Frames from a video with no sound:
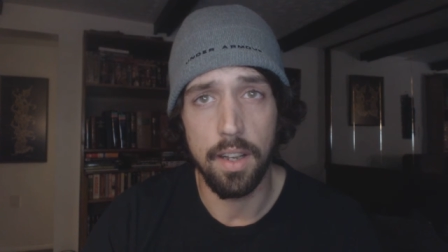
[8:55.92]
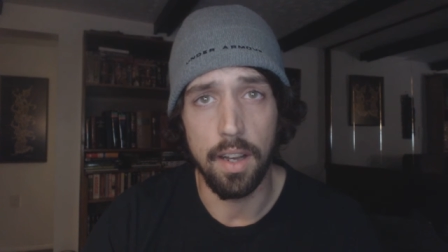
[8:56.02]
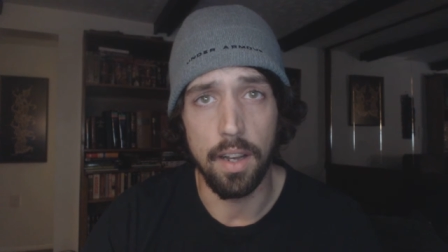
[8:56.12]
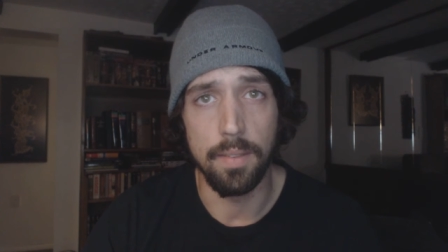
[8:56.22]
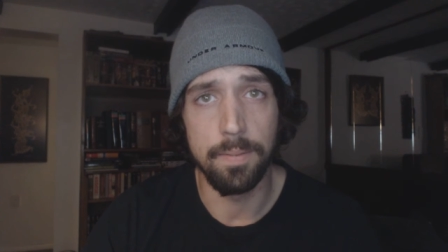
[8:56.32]

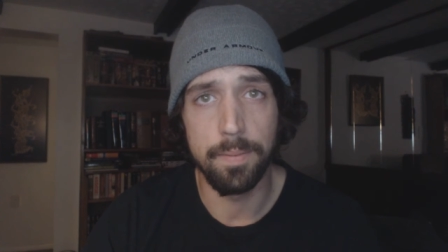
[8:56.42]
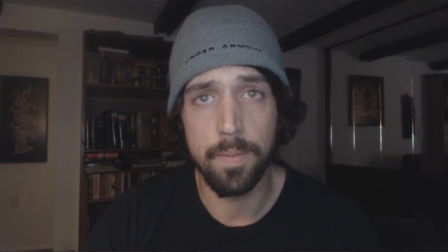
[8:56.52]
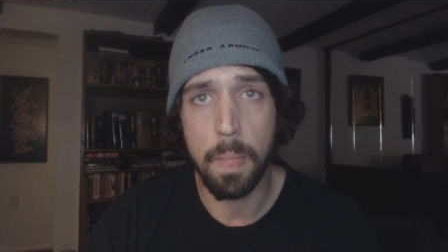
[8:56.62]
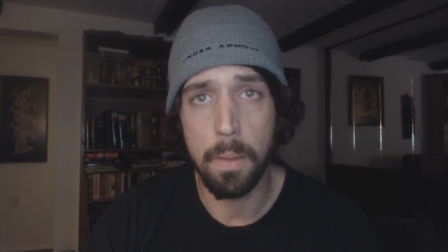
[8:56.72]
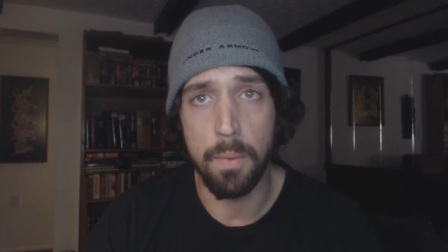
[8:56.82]
uh,
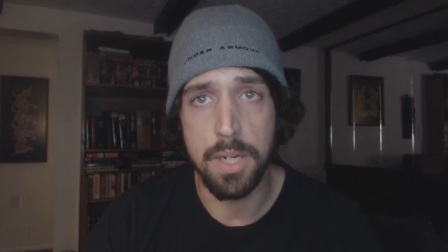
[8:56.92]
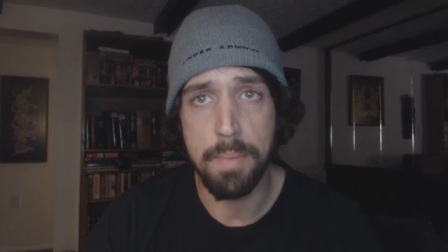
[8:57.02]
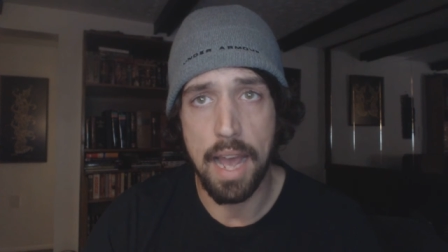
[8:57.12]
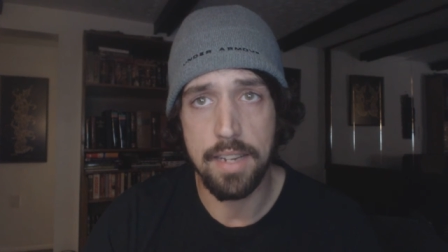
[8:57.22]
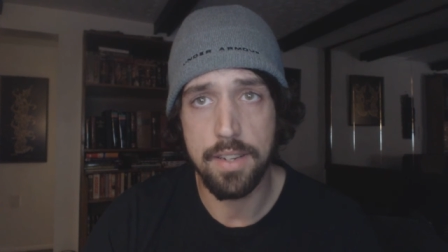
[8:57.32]
which
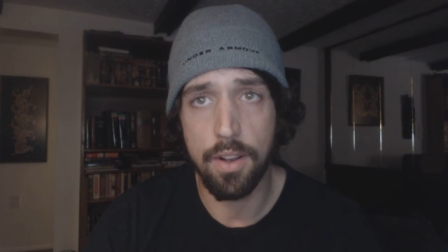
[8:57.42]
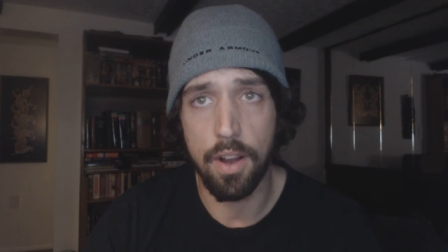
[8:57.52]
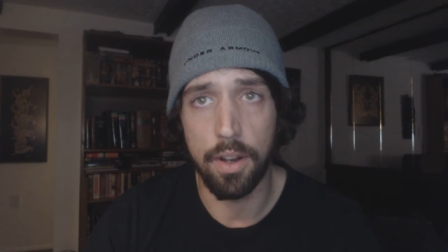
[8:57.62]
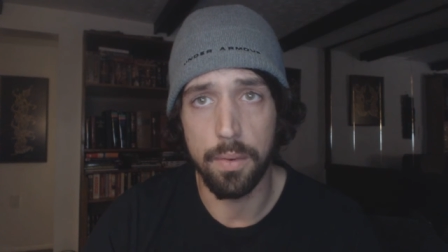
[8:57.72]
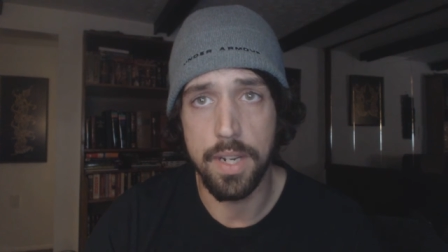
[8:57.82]
passed
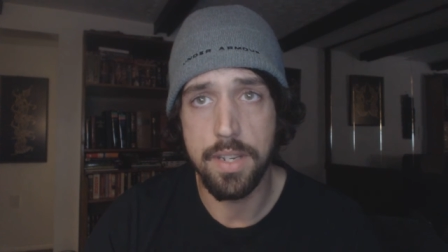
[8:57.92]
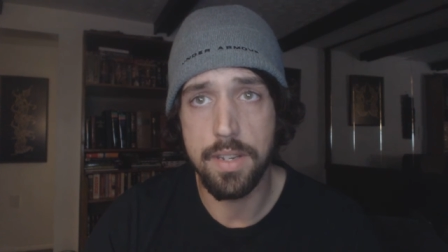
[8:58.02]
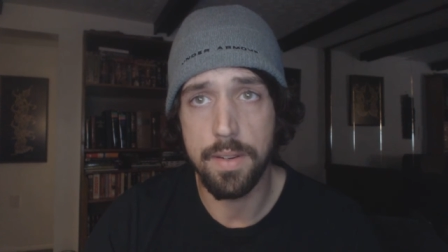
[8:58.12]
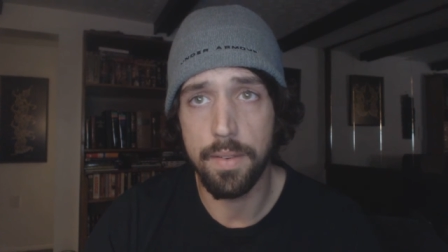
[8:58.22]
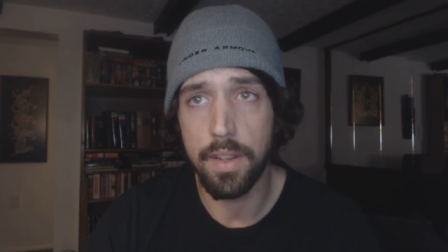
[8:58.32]

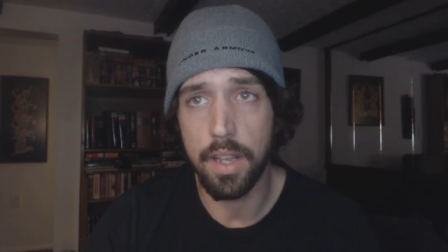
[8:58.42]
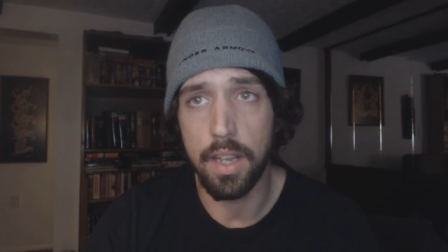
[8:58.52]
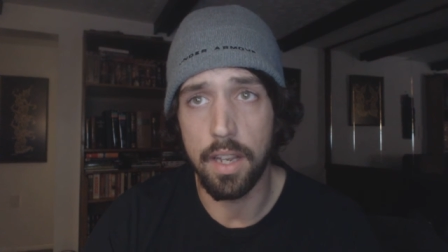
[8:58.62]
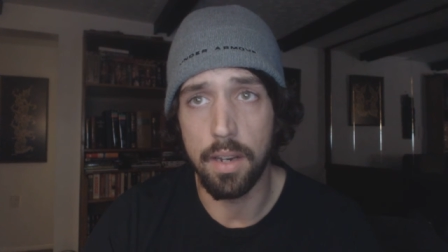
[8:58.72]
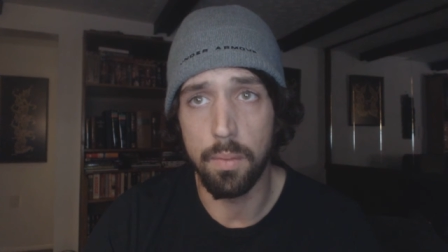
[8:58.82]
Congress
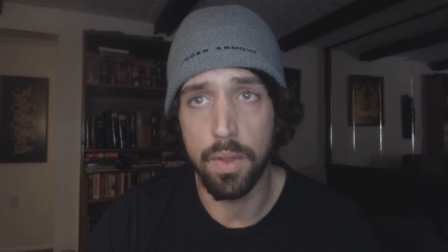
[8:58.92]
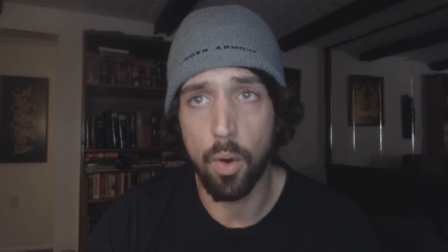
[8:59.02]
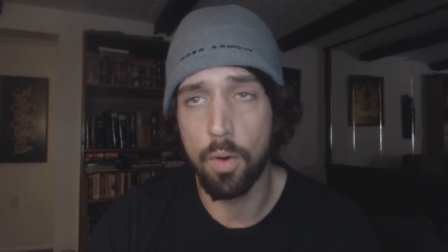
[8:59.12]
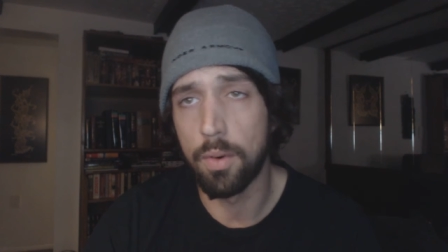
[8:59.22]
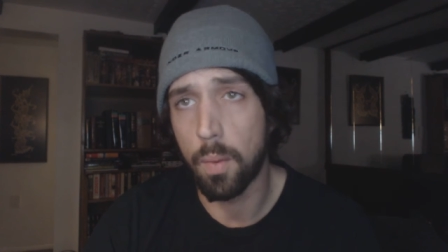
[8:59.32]
and with
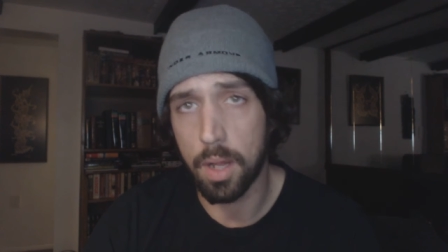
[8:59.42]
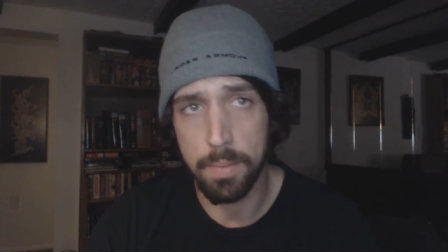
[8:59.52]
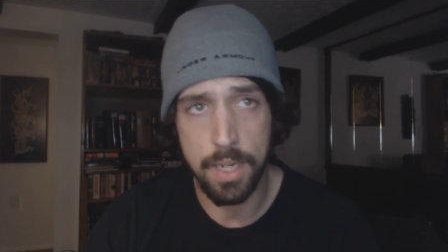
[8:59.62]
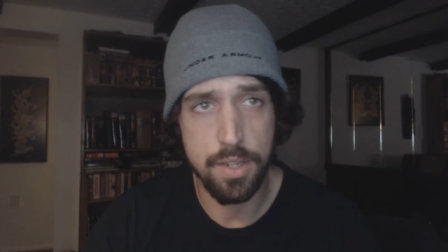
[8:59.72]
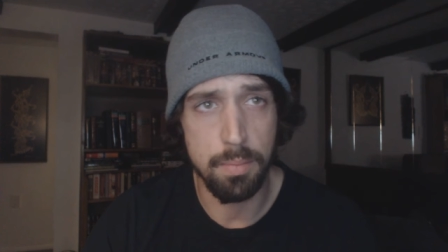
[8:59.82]

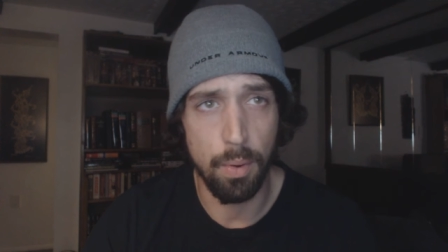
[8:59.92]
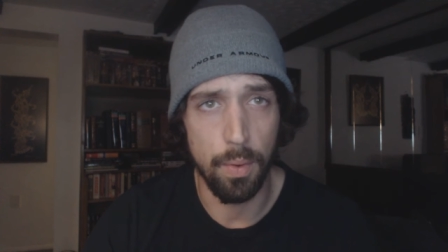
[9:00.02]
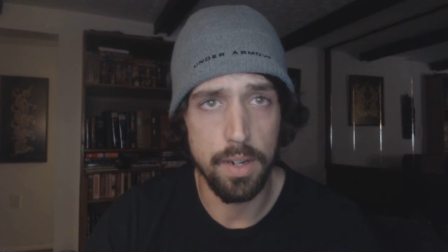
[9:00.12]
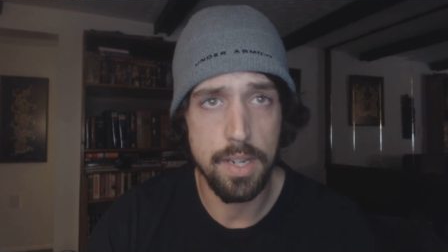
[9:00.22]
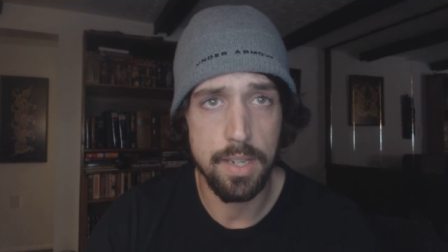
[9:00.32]
overwhelming
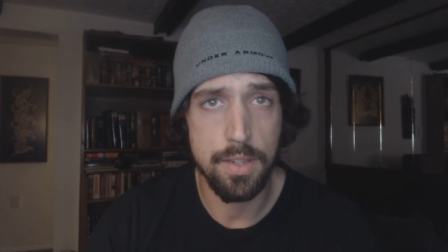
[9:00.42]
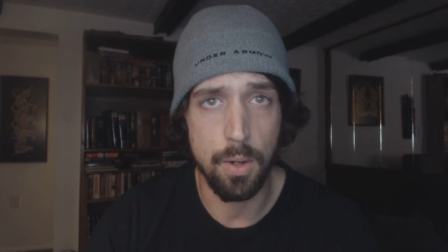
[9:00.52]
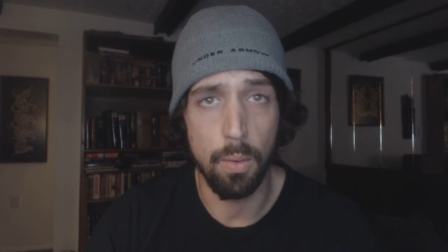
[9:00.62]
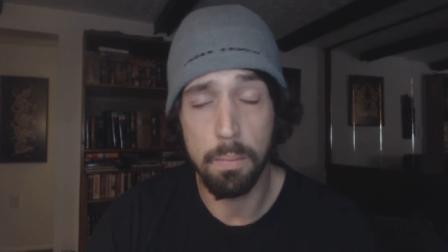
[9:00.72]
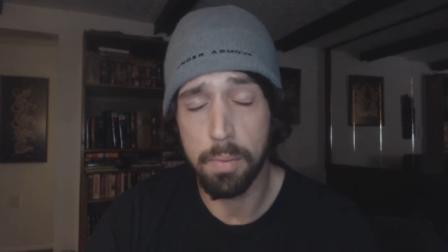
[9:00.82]
support.
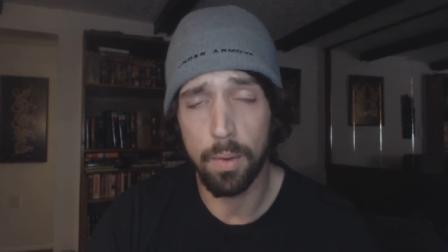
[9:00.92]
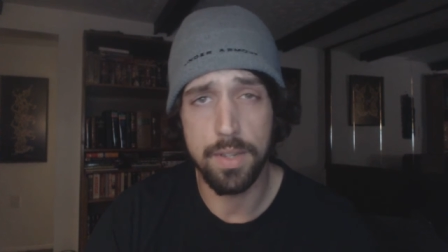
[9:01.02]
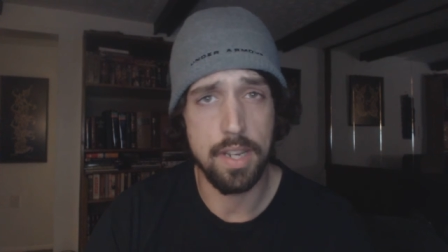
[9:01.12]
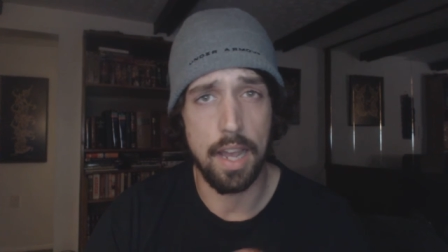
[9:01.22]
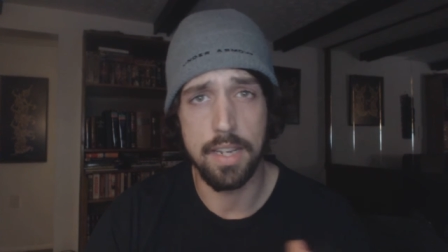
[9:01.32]
So
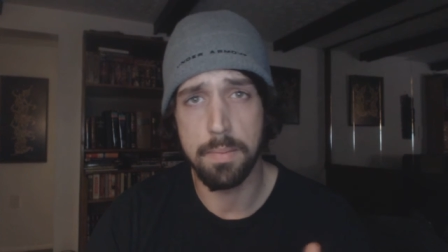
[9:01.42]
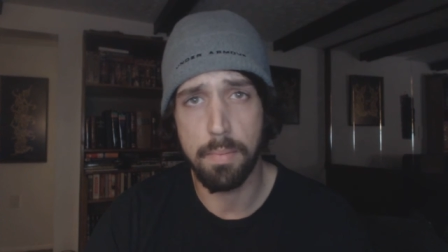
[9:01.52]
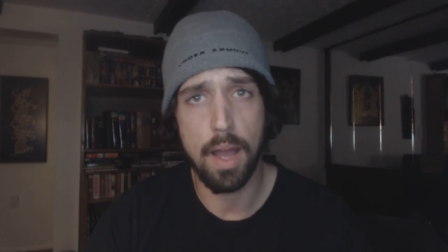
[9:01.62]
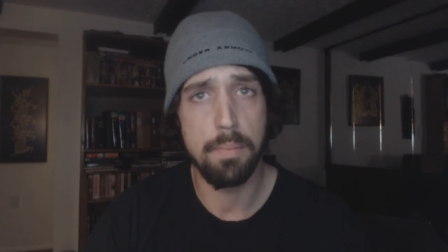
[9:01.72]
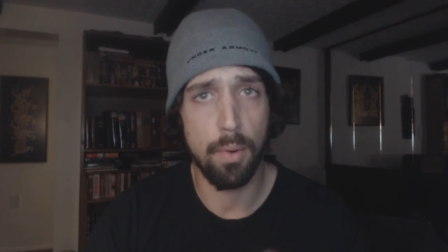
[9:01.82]
both sides,
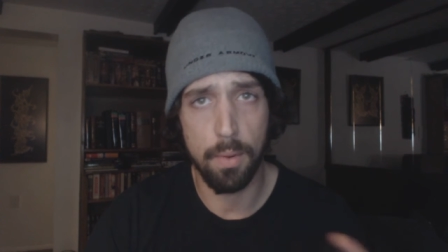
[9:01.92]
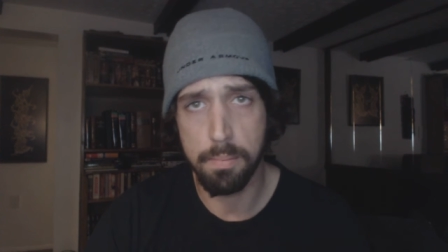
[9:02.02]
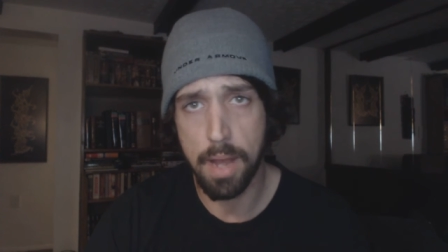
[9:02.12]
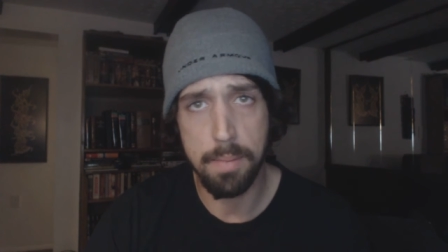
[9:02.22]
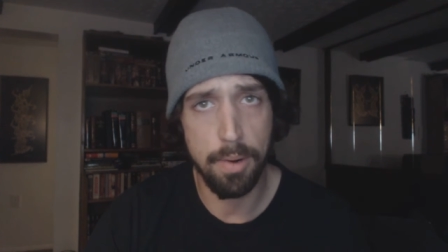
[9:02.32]

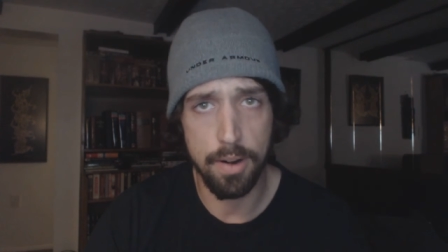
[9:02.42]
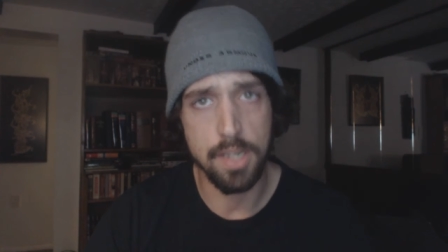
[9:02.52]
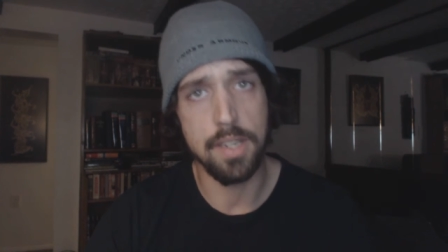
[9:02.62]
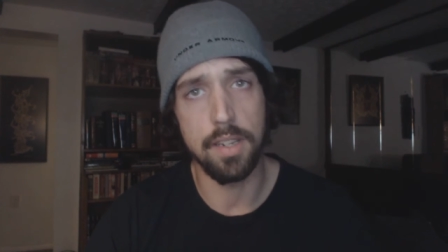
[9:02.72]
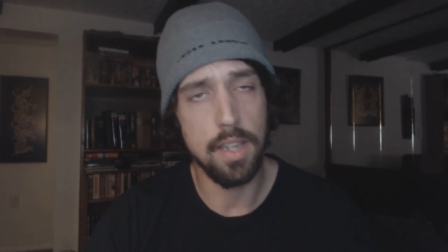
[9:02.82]

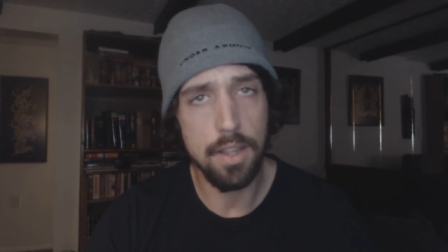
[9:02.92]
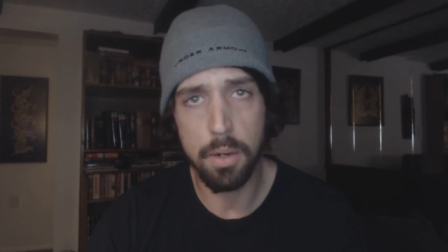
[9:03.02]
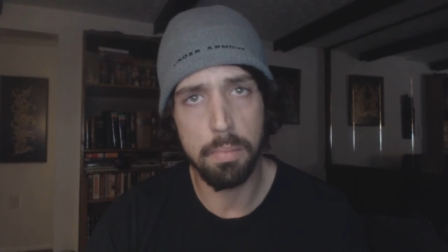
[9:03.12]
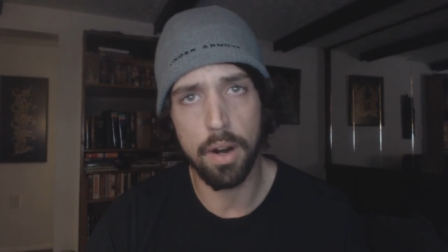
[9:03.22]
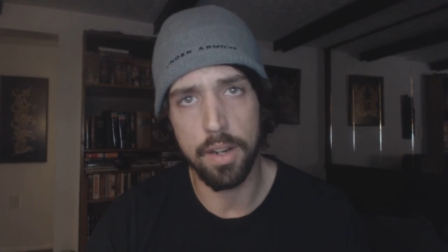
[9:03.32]
bipartisan,
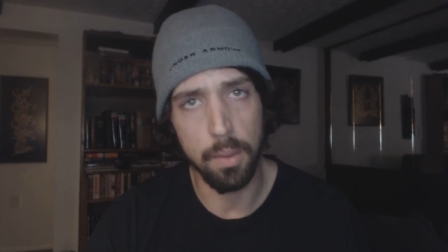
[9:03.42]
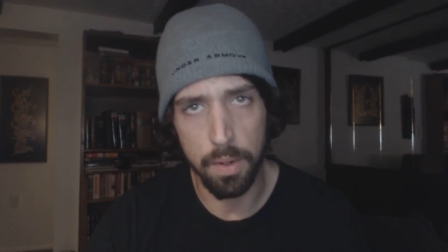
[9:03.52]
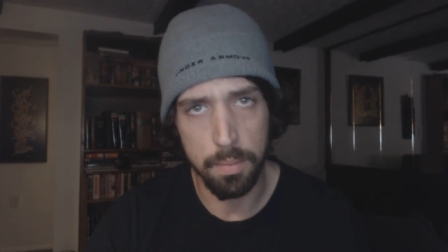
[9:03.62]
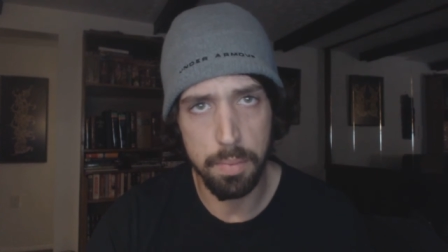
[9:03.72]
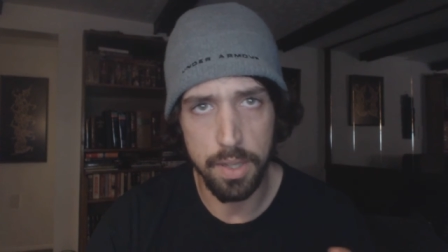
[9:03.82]
either party
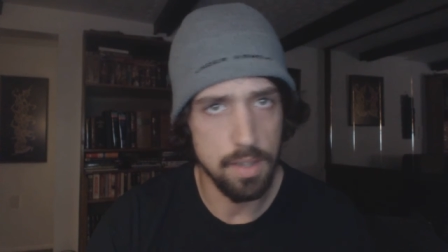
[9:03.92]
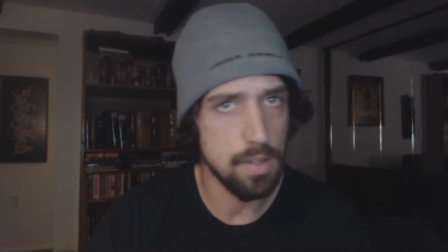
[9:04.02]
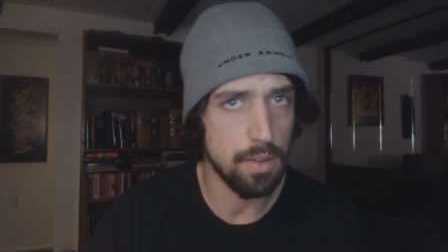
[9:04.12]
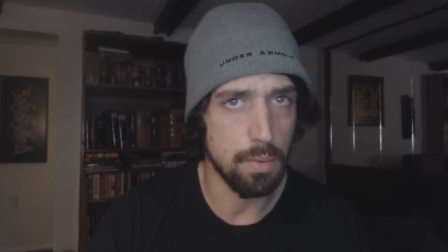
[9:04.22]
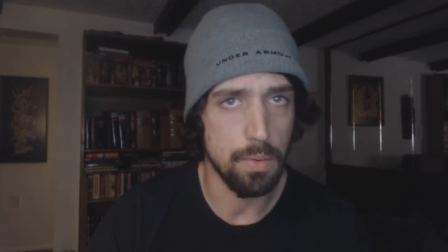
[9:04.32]
would have put
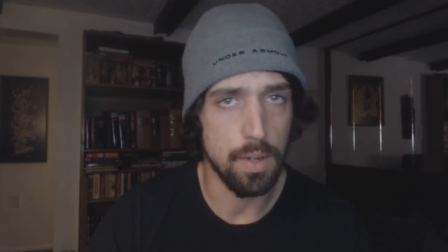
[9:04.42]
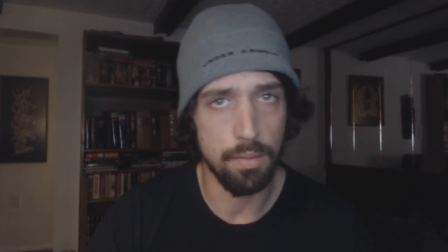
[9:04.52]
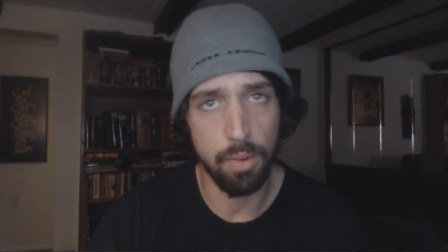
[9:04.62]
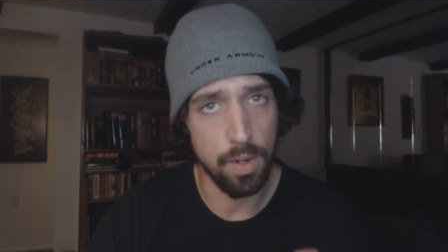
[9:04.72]
this through and